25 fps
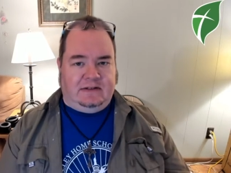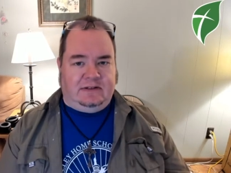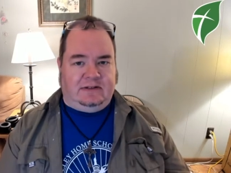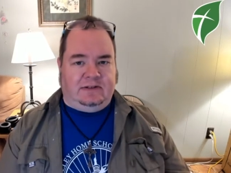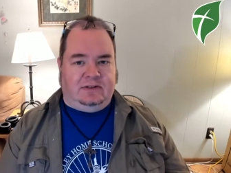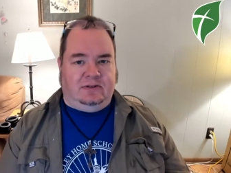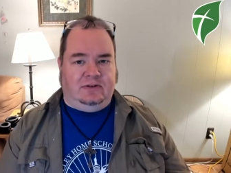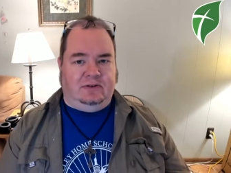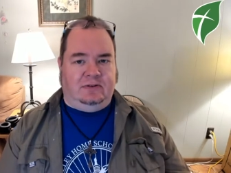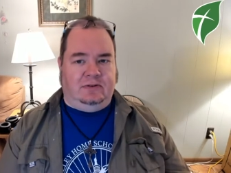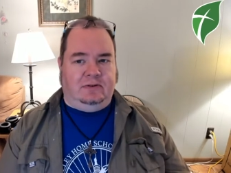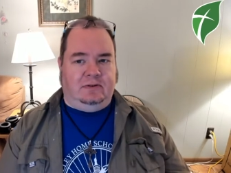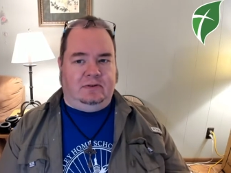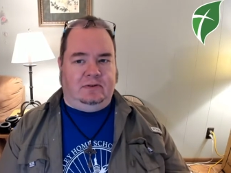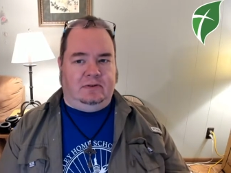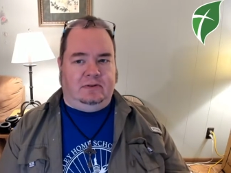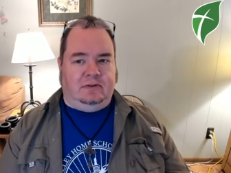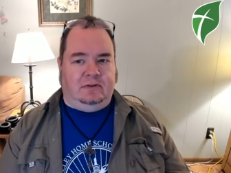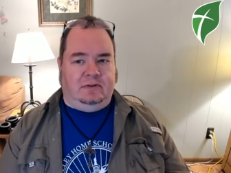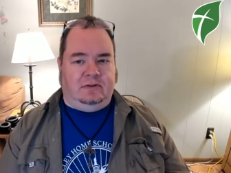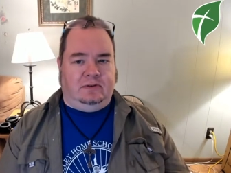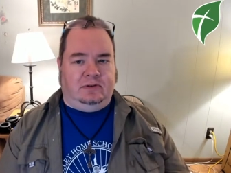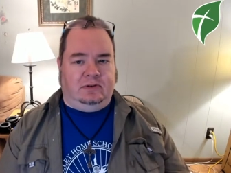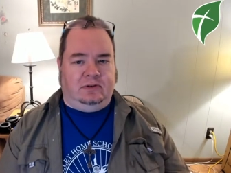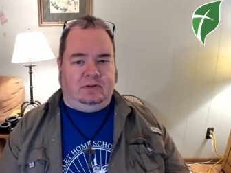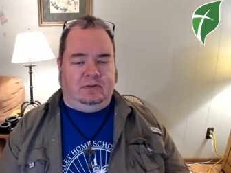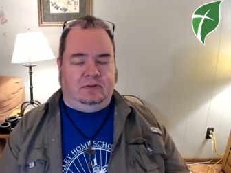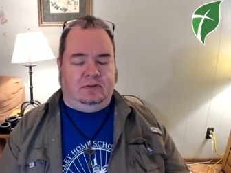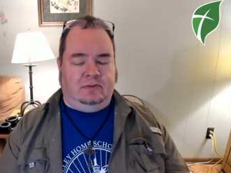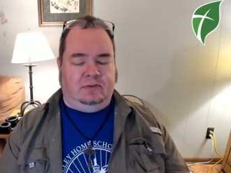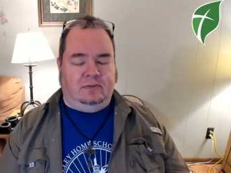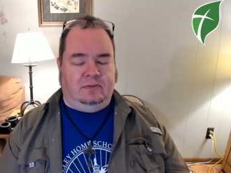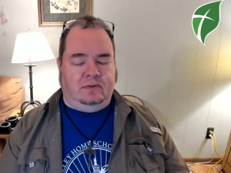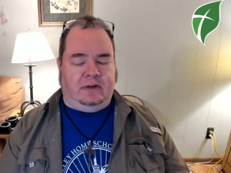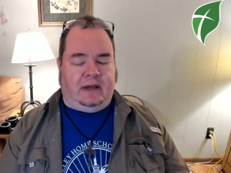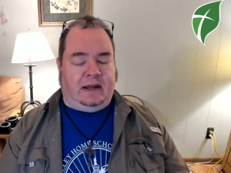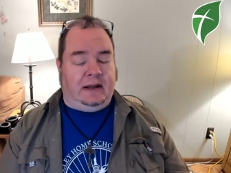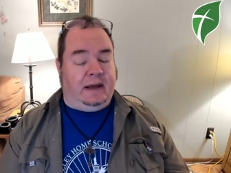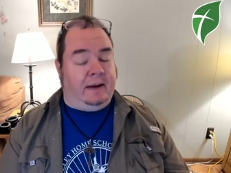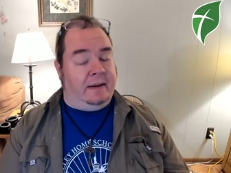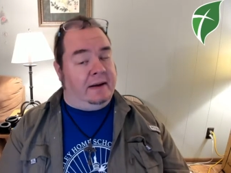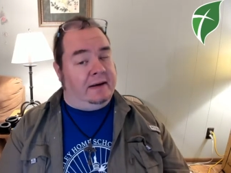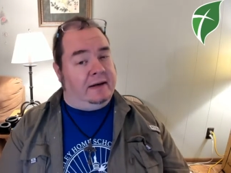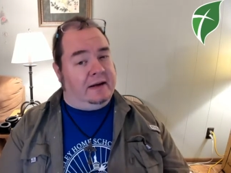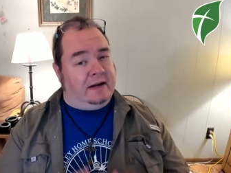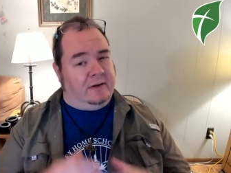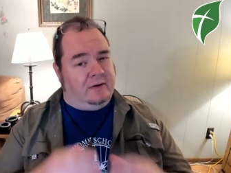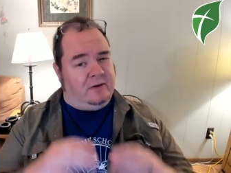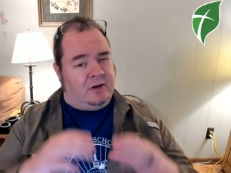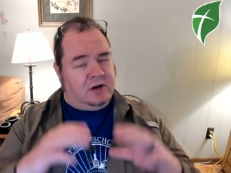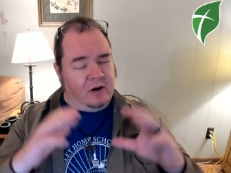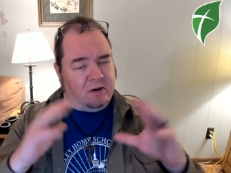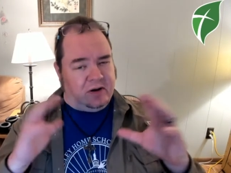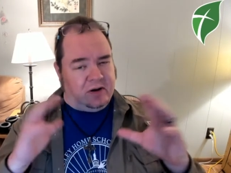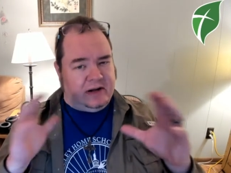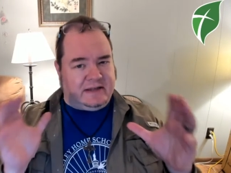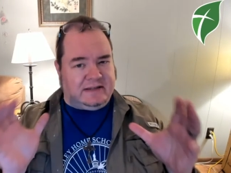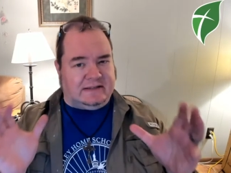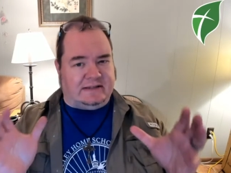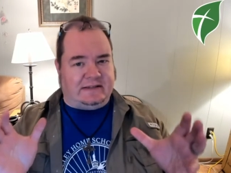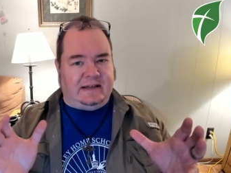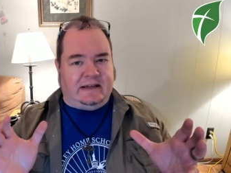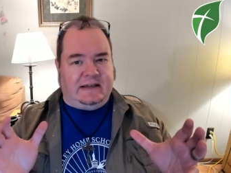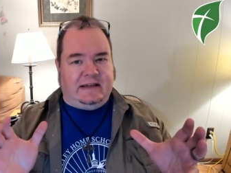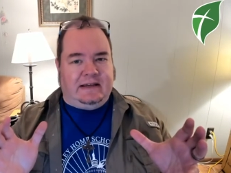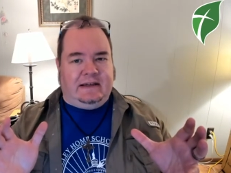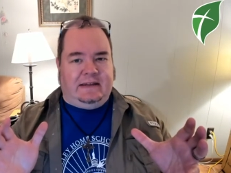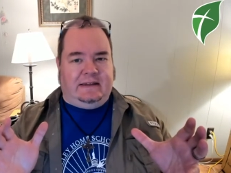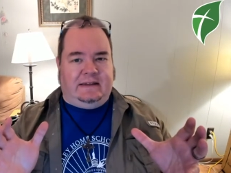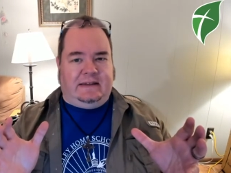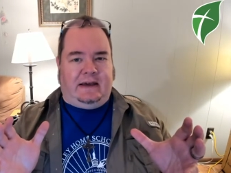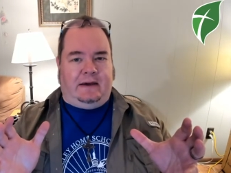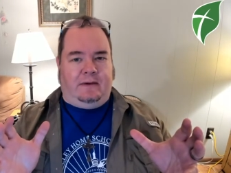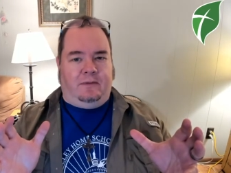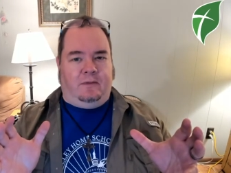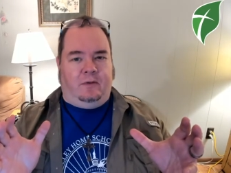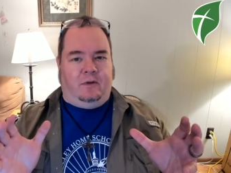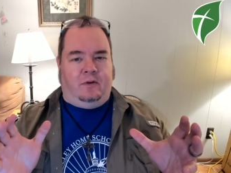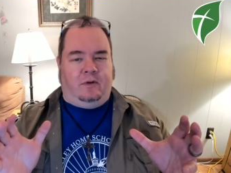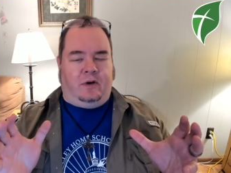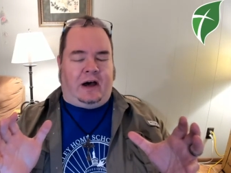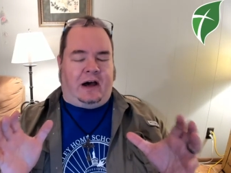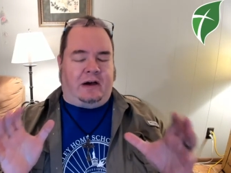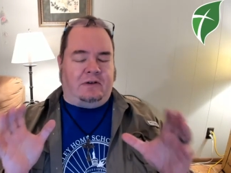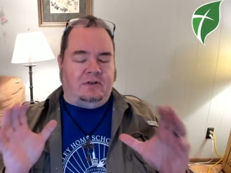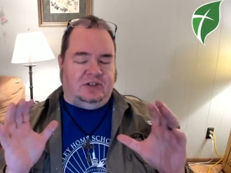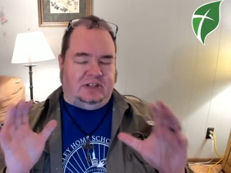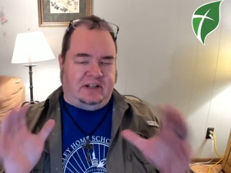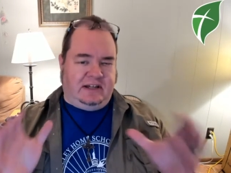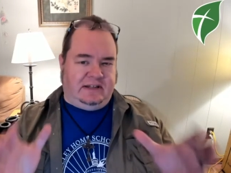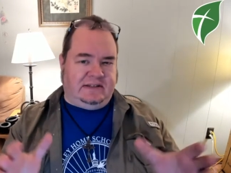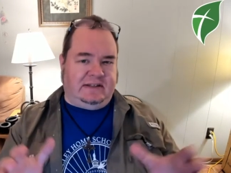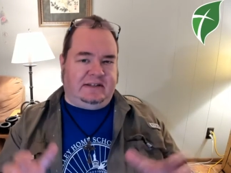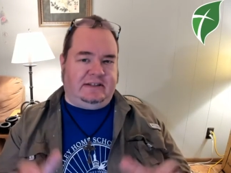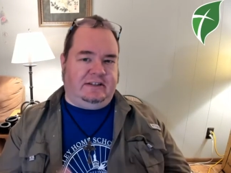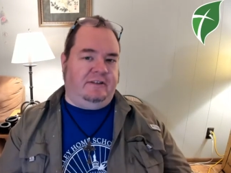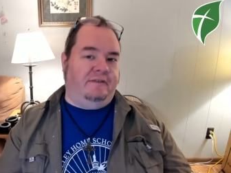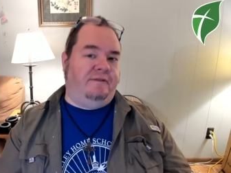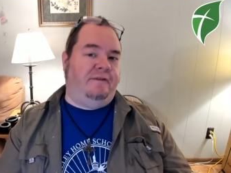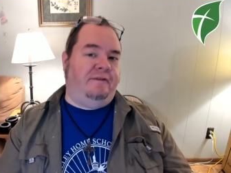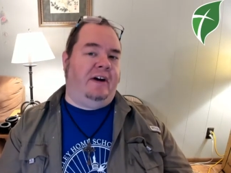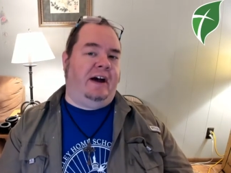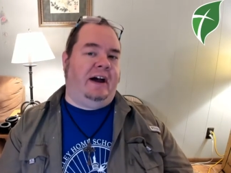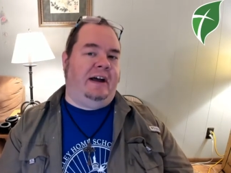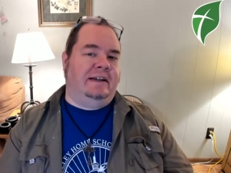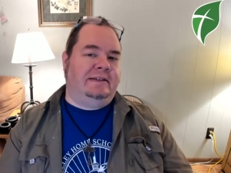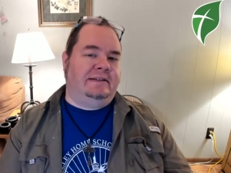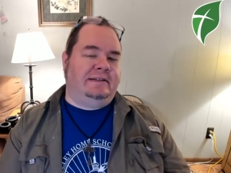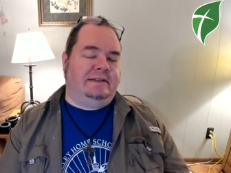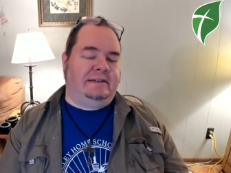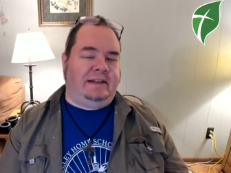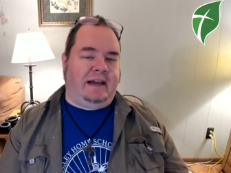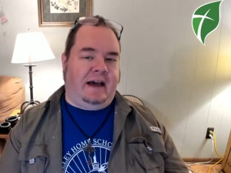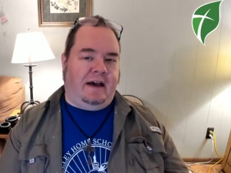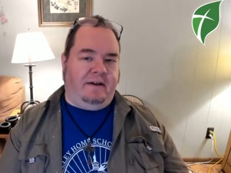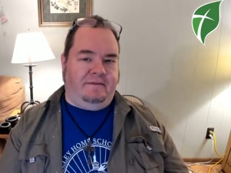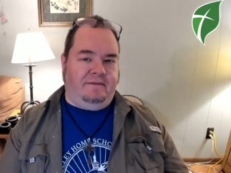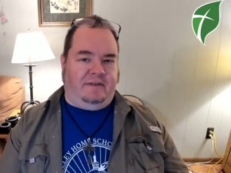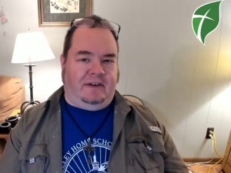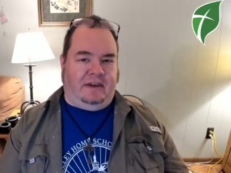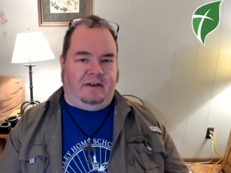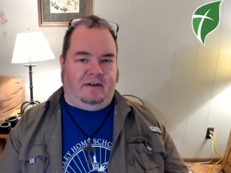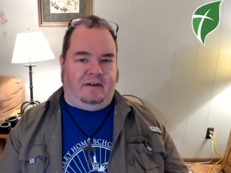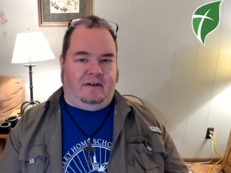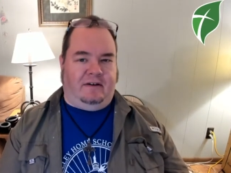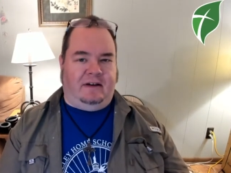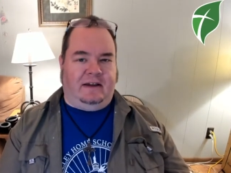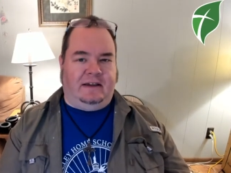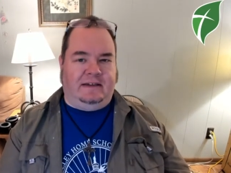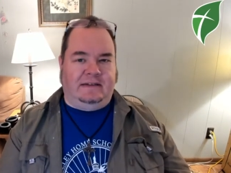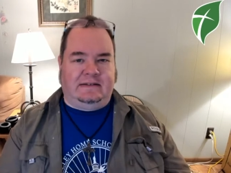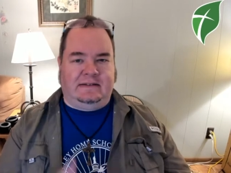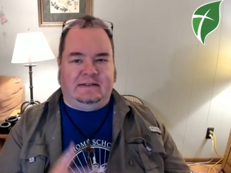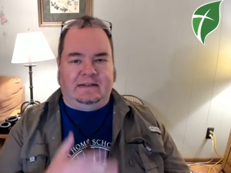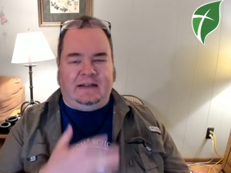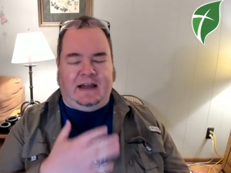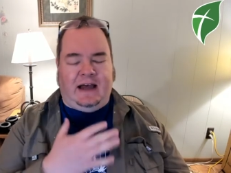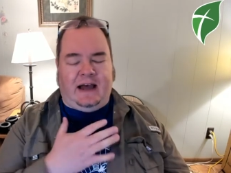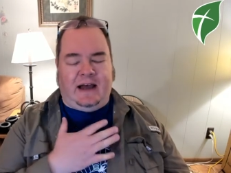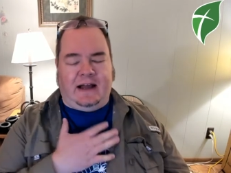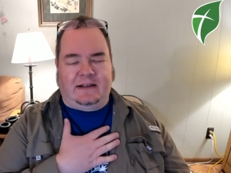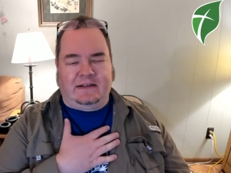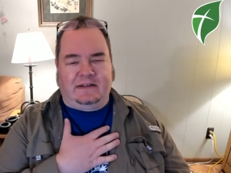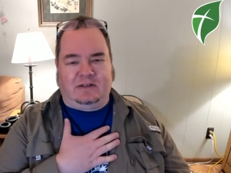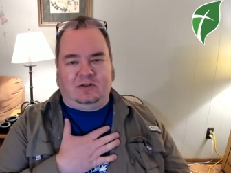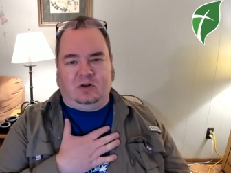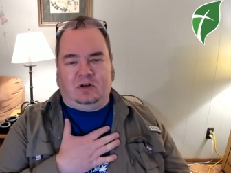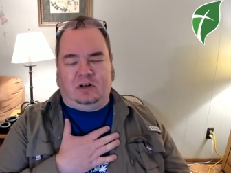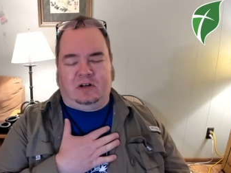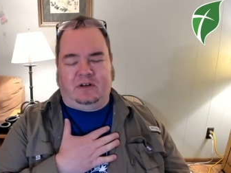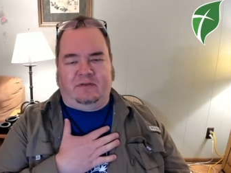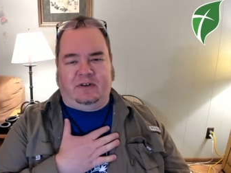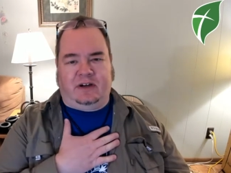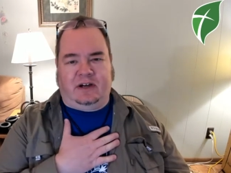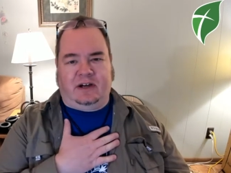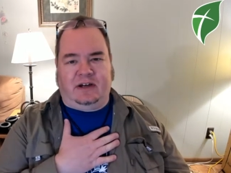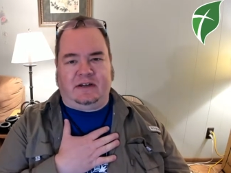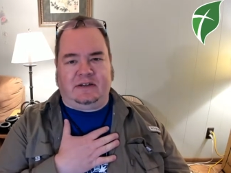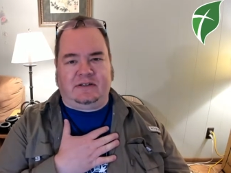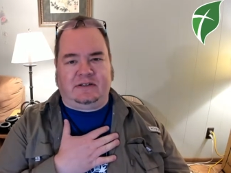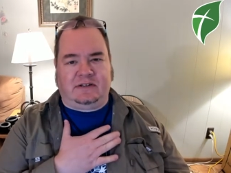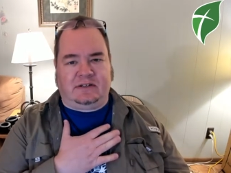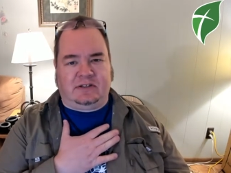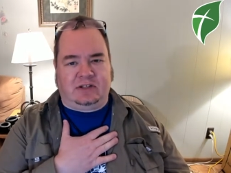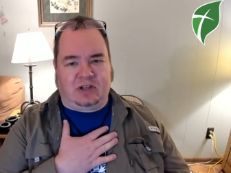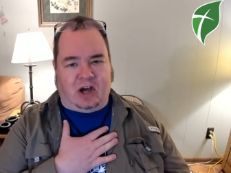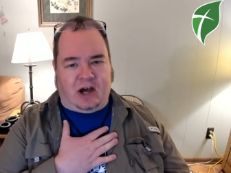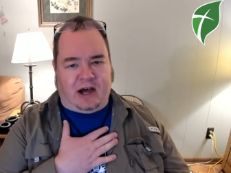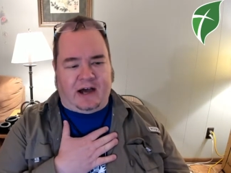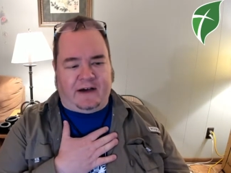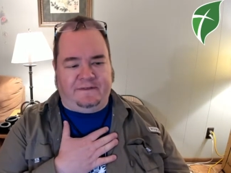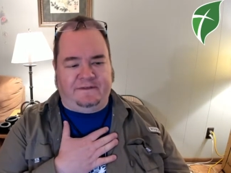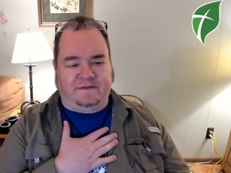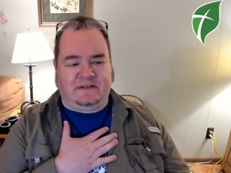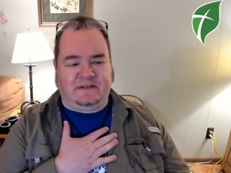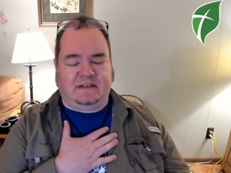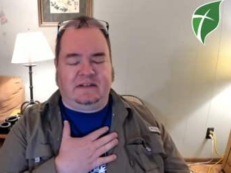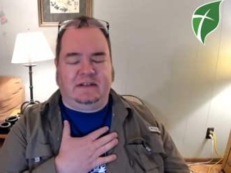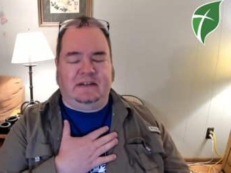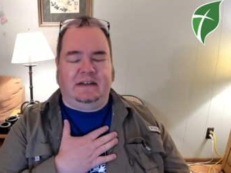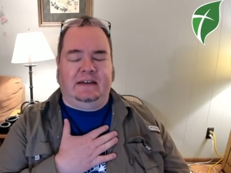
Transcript: To, to and, and notice that how Jesus defines love here is not sort of a soft